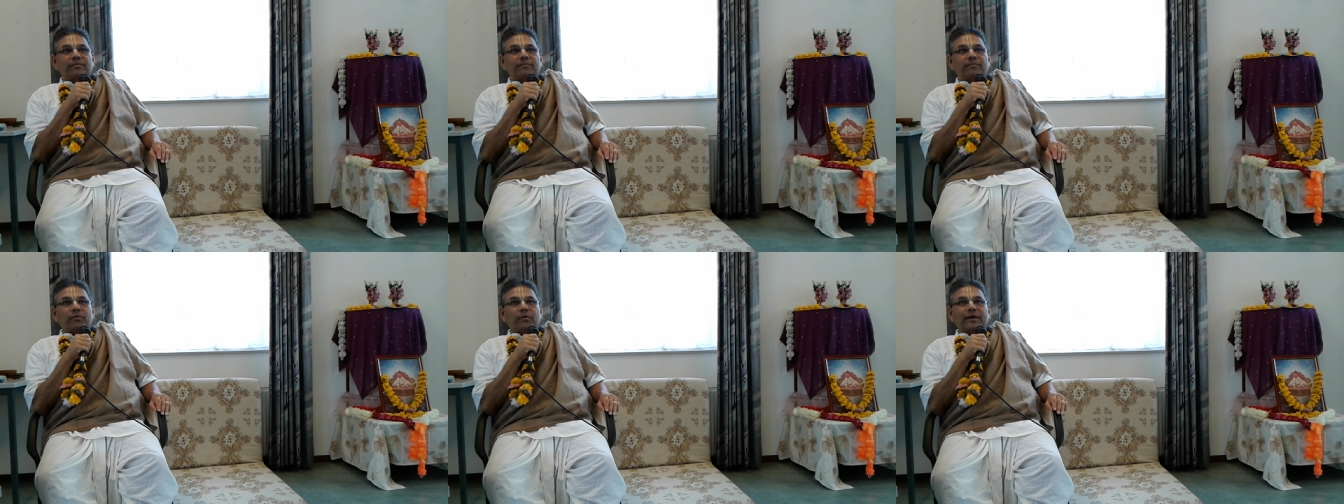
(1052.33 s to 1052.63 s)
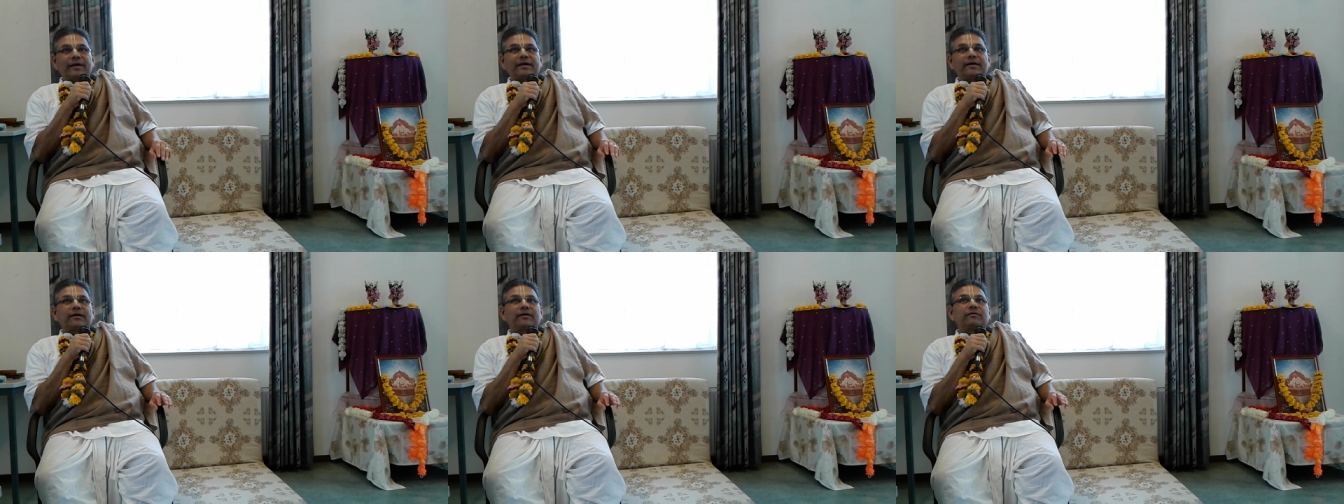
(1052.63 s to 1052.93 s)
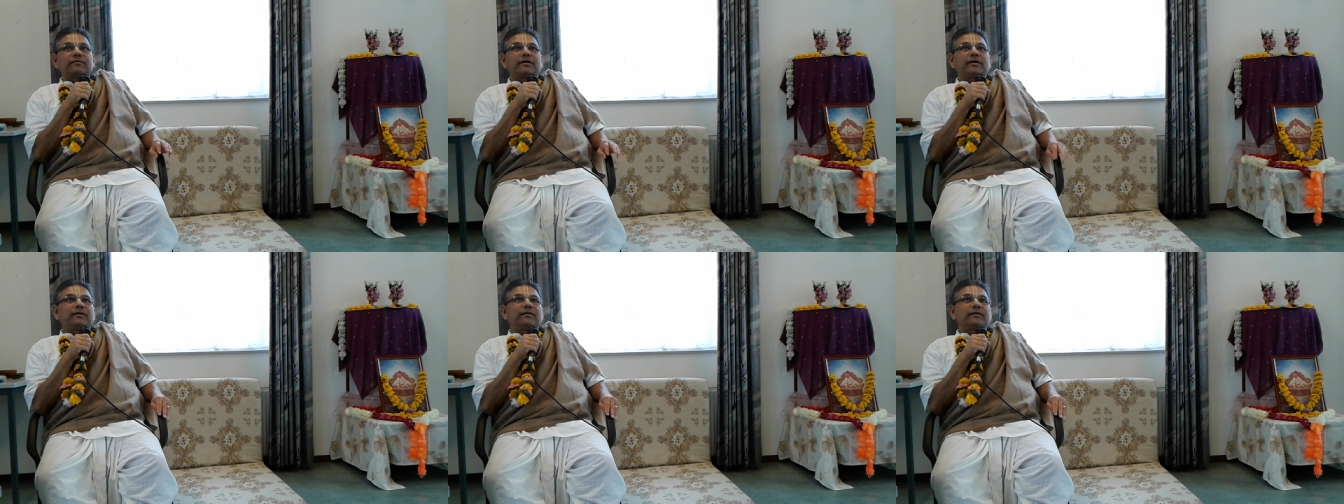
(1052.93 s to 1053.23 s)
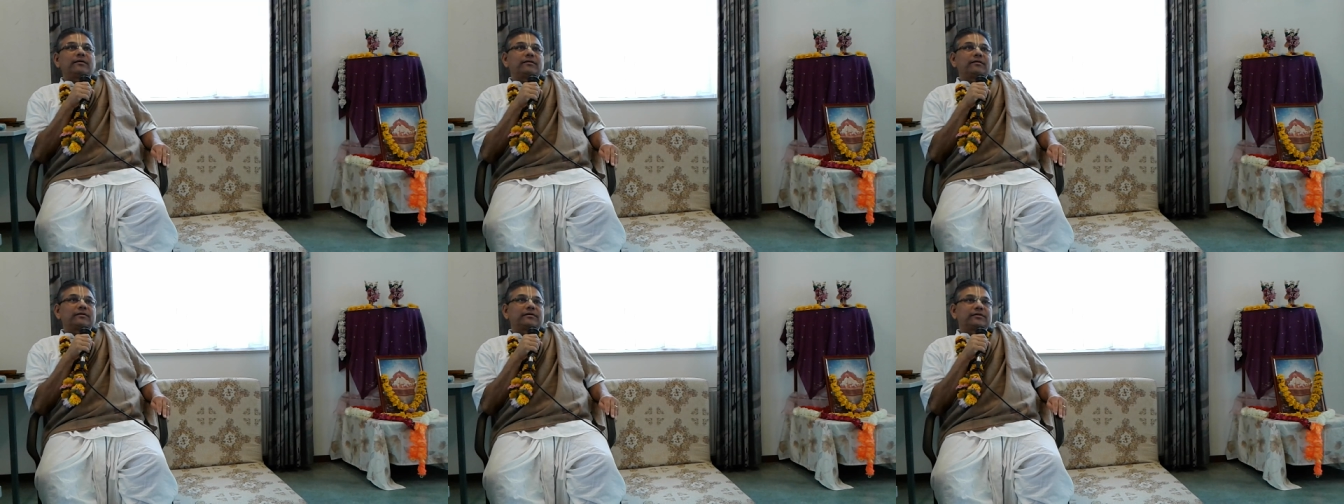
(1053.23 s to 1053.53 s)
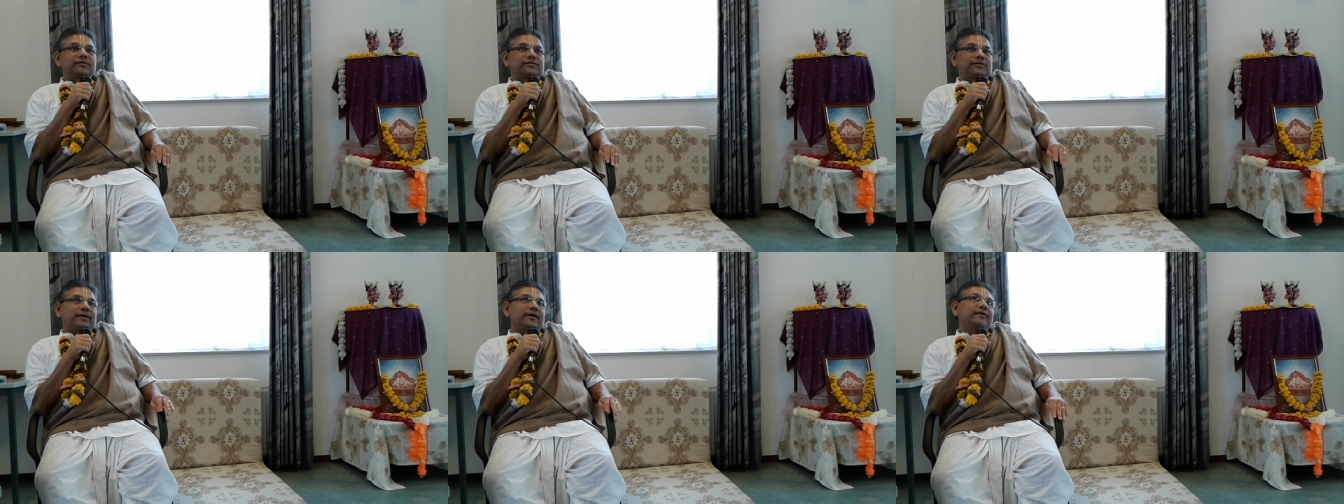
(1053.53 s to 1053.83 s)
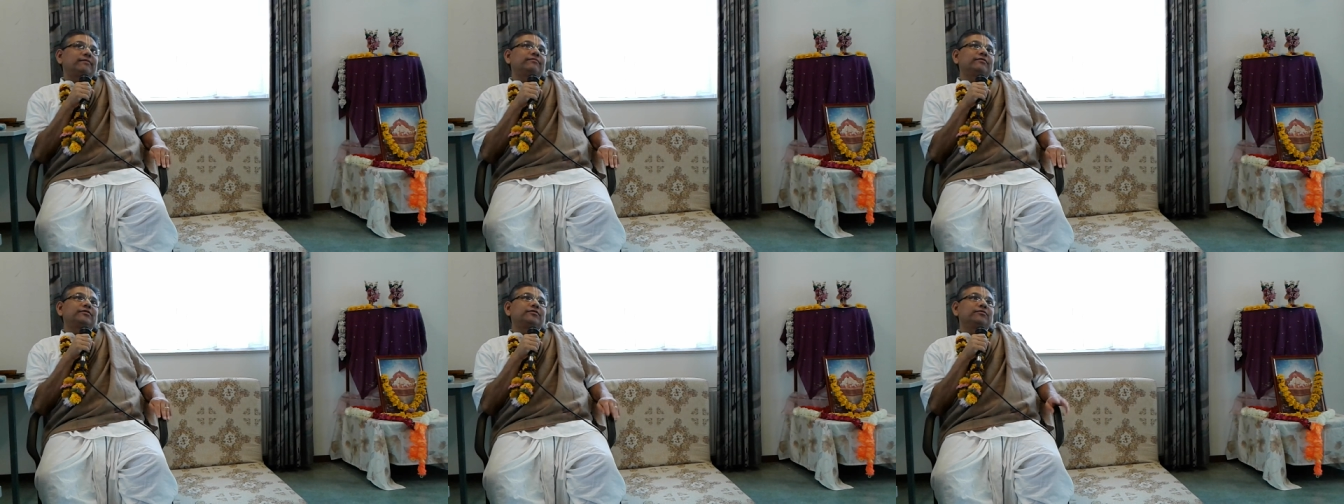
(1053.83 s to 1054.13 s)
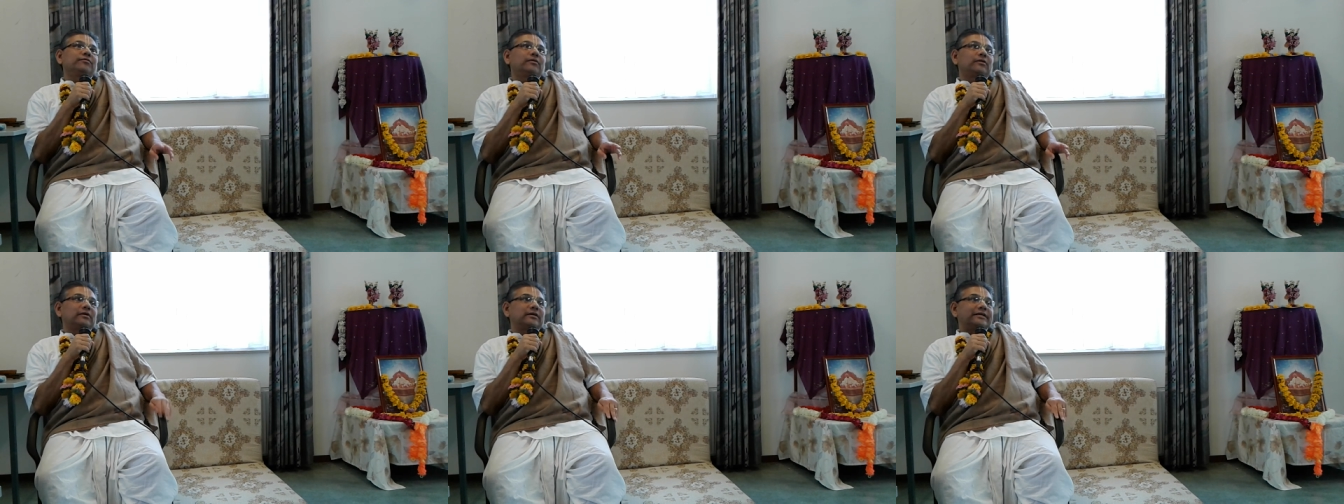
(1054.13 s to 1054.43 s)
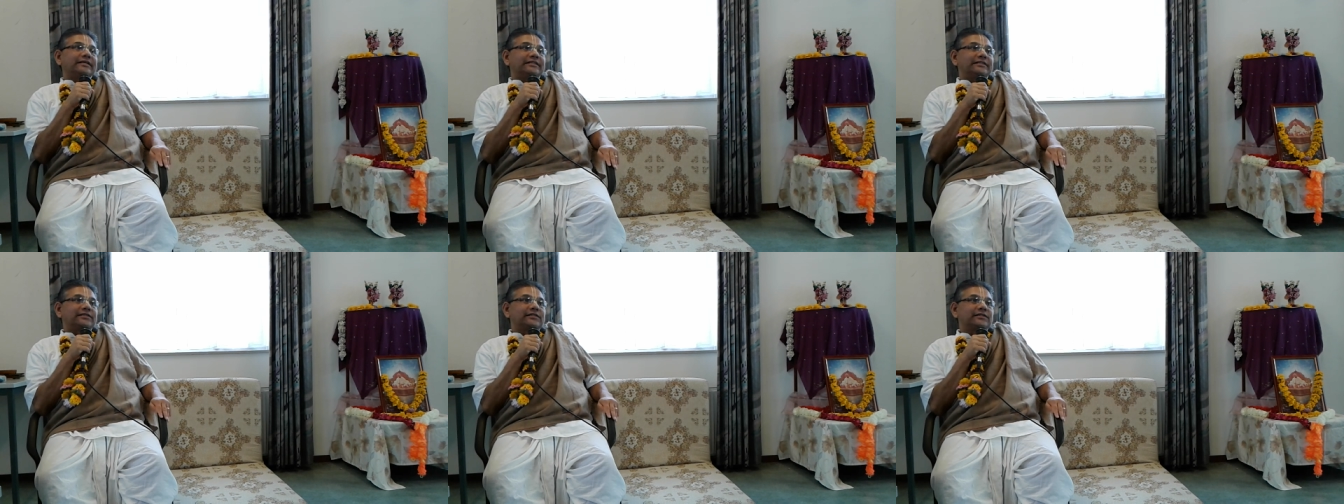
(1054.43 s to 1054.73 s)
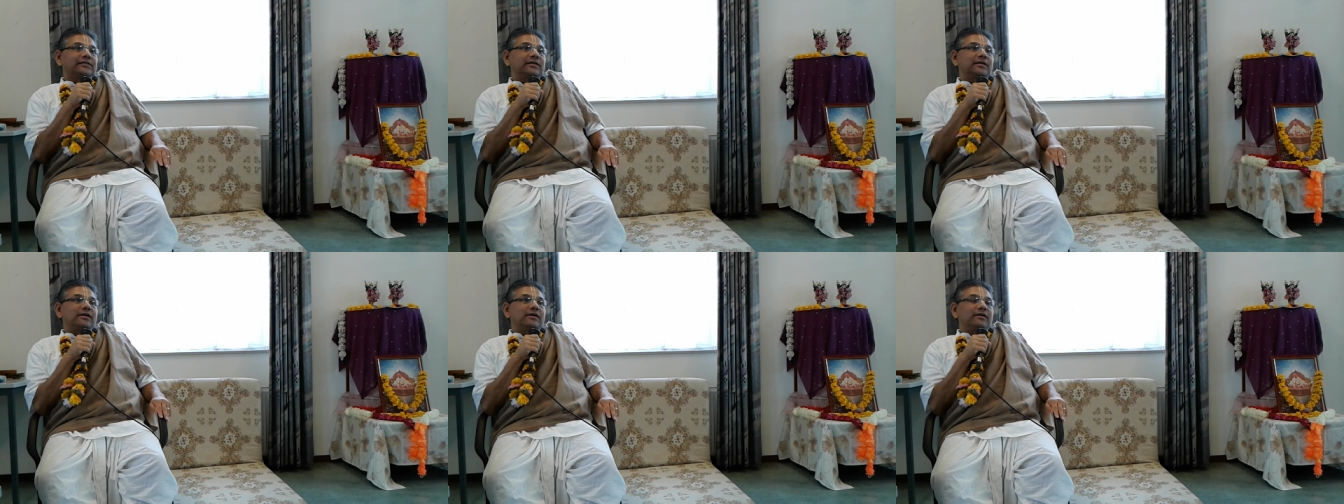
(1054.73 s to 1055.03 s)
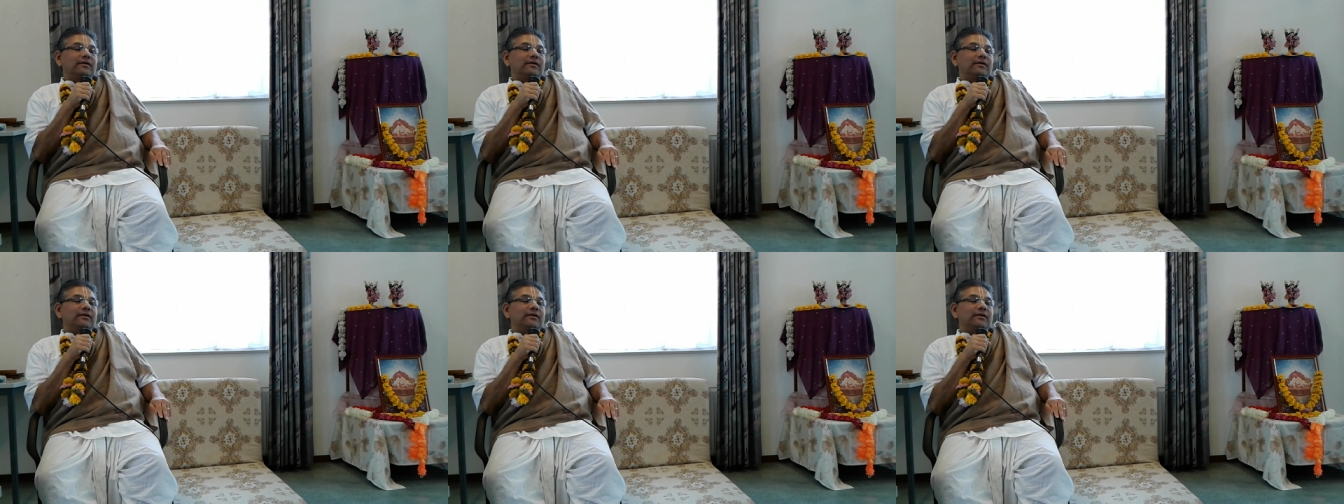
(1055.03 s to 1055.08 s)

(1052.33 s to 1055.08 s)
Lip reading: point out here, share with you all is,